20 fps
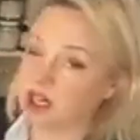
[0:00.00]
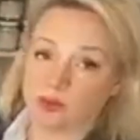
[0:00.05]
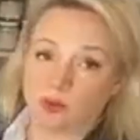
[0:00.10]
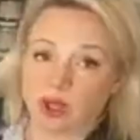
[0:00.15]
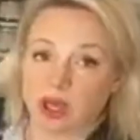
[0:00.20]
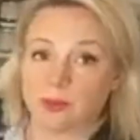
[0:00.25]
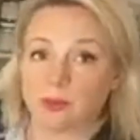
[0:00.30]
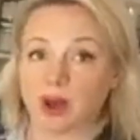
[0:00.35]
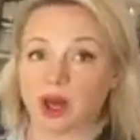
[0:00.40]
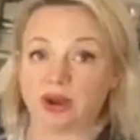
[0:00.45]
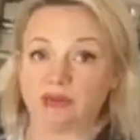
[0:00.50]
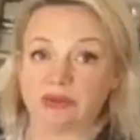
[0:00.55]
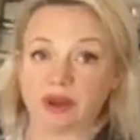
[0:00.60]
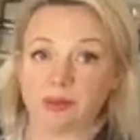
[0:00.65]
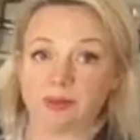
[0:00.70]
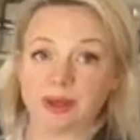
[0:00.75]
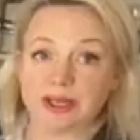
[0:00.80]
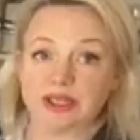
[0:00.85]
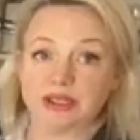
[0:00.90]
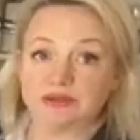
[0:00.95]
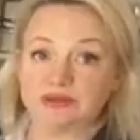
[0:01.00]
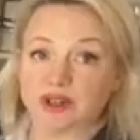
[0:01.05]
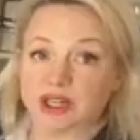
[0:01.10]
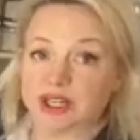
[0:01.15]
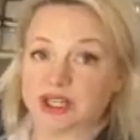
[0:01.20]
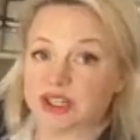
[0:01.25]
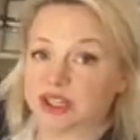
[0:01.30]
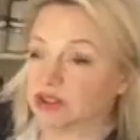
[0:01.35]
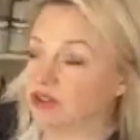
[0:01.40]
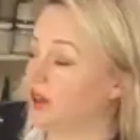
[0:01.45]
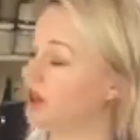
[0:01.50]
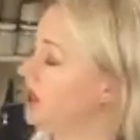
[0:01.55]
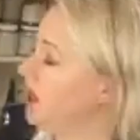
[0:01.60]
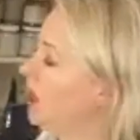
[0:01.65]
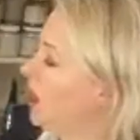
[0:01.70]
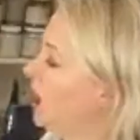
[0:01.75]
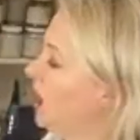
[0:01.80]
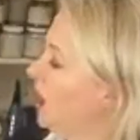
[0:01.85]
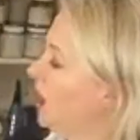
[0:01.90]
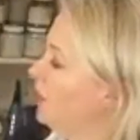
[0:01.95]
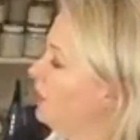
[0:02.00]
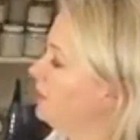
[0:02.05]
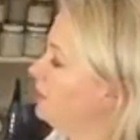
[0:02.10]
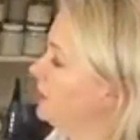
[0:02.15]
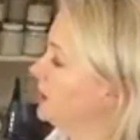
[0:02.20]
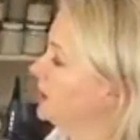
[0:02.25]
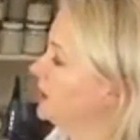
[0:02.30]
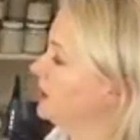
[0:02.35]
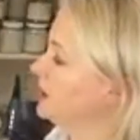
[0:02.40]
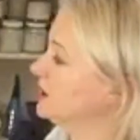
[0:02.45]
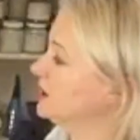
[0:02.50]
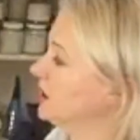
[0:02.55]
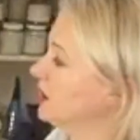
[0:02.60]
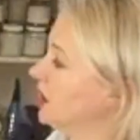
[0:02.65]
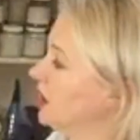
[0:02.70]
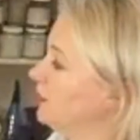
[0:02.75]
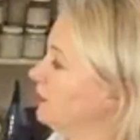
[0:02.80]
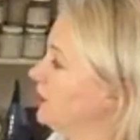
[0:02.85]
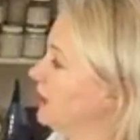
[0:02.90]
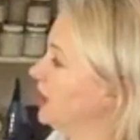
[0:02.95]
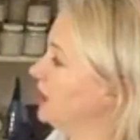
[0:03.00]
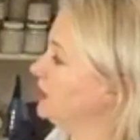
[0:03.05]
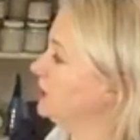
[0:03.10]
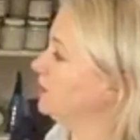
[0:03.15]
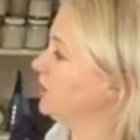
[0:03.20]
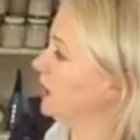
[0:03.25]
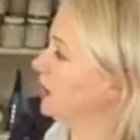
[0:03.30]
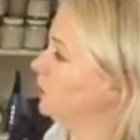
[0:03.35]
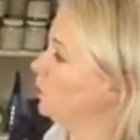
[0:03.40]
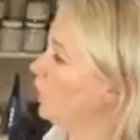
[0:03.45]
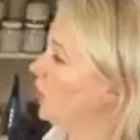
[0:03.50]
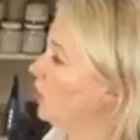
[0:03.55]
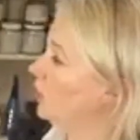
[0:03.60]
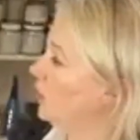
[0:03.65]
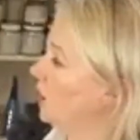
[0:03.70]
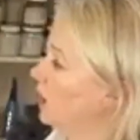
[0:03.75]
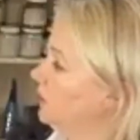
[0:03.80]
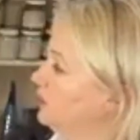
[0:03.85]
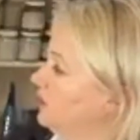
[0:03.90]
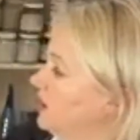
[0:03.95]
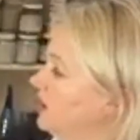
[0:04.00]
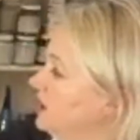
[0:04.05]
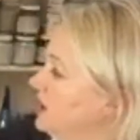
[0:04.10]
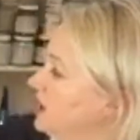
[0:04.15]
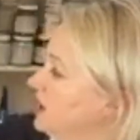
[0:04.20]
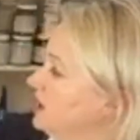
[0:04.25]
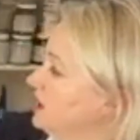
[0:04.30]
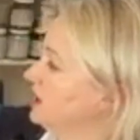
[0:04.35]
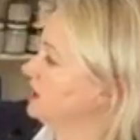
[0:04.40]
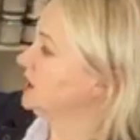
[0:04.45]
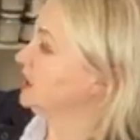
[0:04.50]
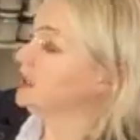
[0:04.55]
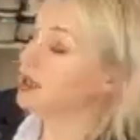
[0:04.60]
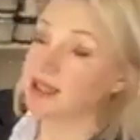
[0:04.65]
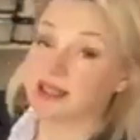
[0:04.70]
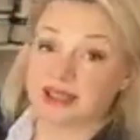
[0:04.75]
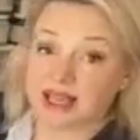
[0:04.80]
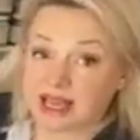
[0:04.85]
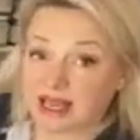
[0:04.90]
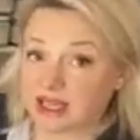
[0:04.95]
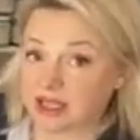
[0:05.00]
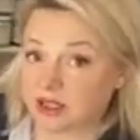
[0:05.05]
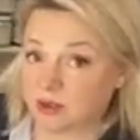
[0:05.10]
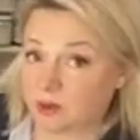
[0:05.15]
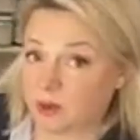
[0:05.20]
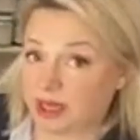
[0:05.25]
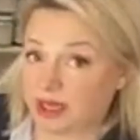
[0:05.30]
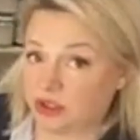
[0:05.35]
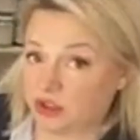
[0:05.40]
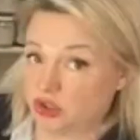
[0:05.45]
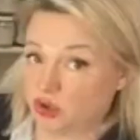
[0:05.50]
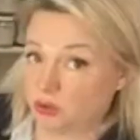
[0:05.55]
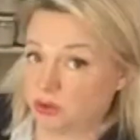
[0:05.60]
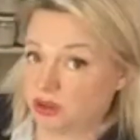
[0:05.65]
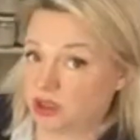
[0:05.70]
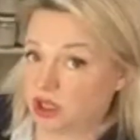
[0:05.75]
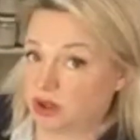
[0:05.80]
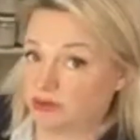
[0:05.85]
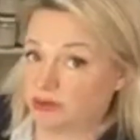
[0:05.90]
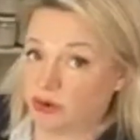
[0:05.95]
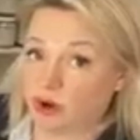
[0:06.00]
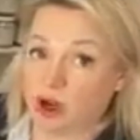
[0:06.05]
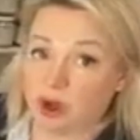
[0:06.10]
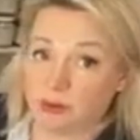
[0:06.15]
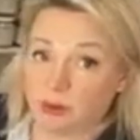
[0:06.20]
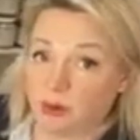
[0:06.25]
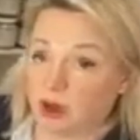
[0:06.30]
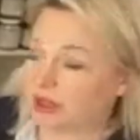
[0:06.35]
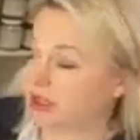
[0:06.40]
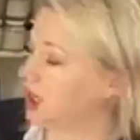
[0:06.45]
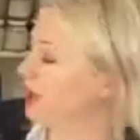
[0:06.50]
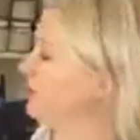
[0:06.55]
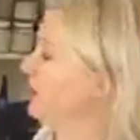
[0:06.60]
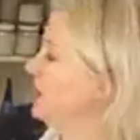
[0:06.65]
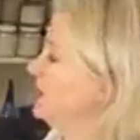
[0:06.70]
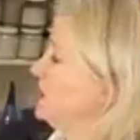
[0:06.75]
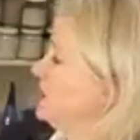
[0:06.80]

be a perfect piece of furniture because it's been well loved. This is its second paint job so far. I'm about to give it its